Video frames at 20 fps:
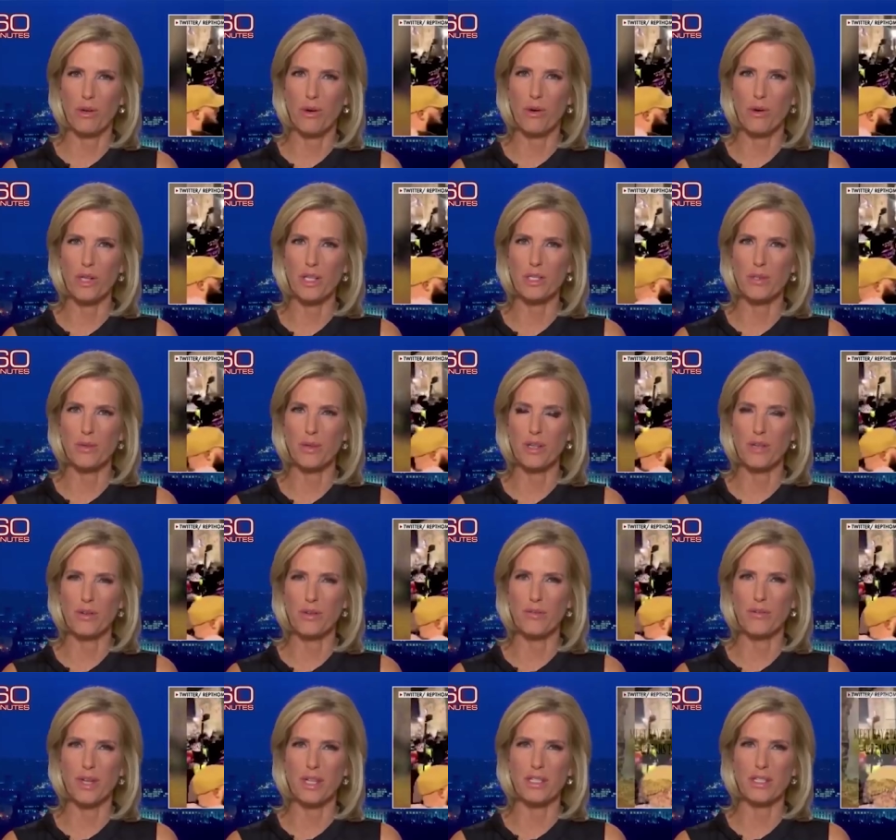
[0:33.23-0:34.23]
According to a
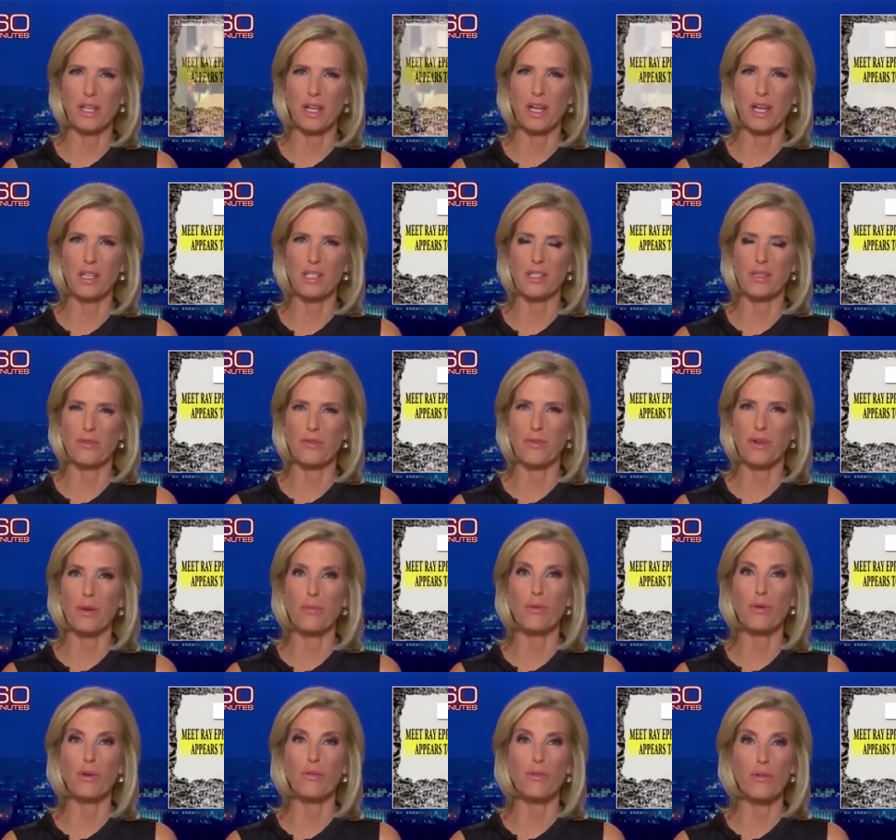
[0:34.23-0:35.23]
new investigation
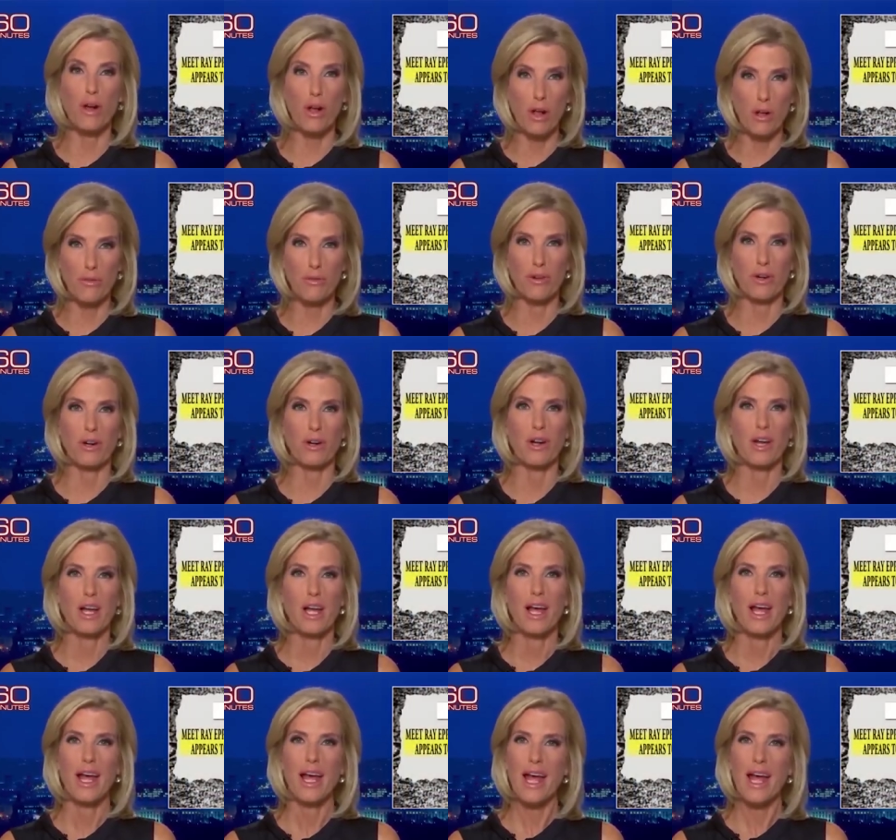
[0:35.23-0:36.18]
from Revolver,